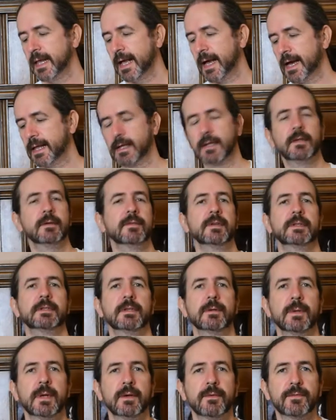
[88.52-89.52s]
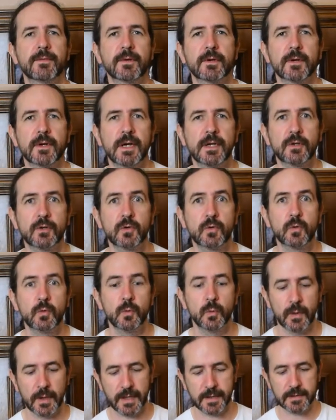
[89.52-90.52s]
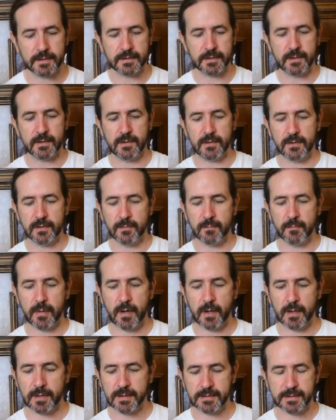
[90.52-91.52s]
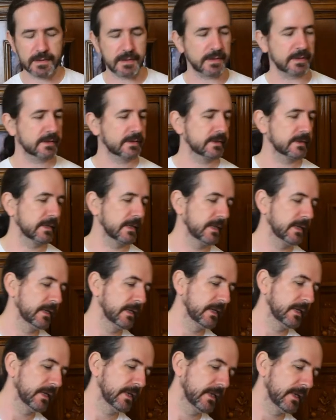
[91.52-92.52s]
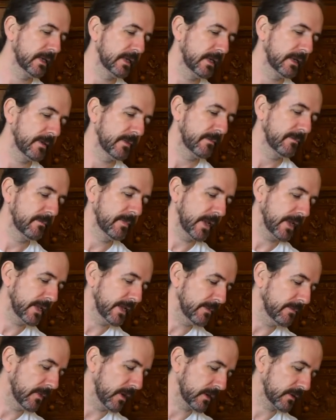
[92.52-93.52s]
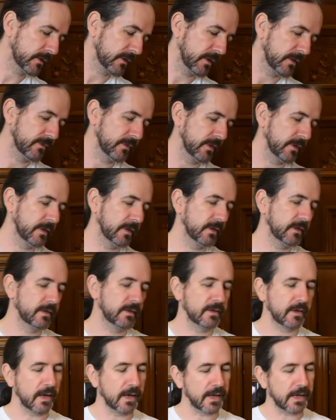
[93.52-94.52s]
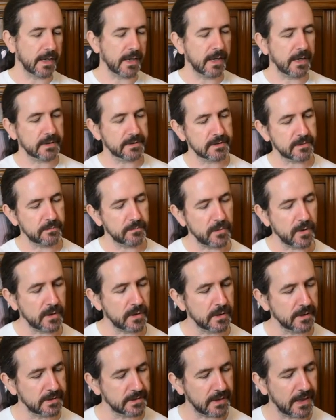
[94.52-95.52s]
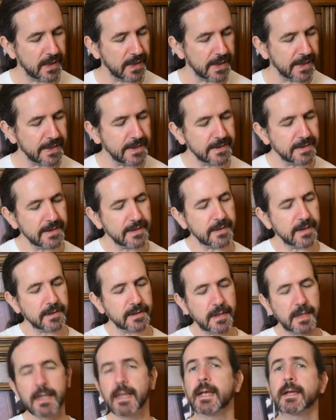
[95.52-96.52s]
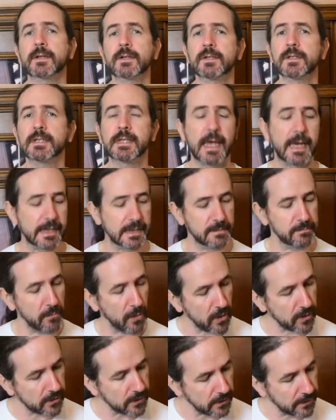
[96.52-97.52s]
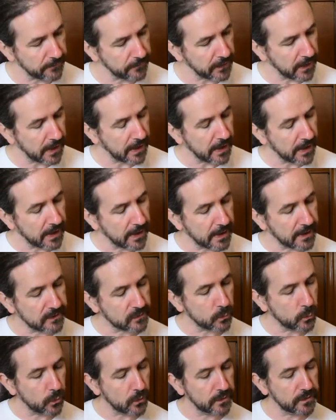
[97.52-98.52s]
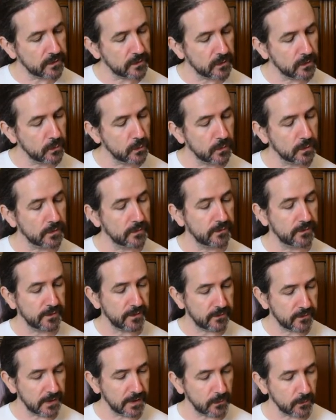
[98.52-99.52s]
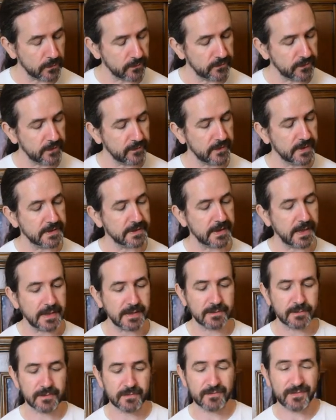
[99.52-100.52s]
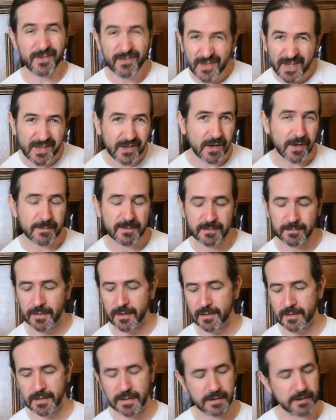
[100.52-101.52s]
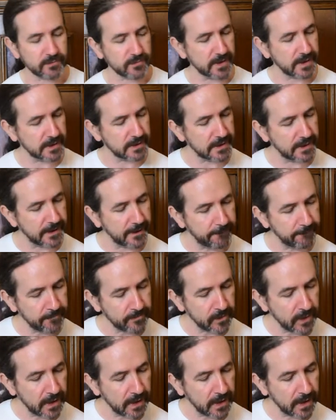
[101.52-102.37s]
and I love it. So without further ado, let us unbox this behemoth of a die-cast model. It's a highly detailed collector scale model. It's 1 to 150 scale, so it's 50 times smaller than the real thing.